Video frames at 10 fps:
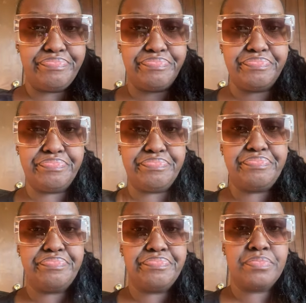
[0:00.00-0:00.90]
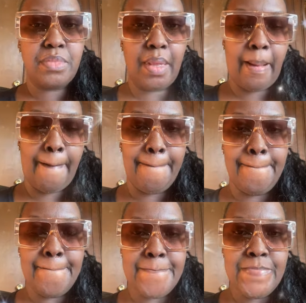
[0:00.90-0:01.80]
(silence)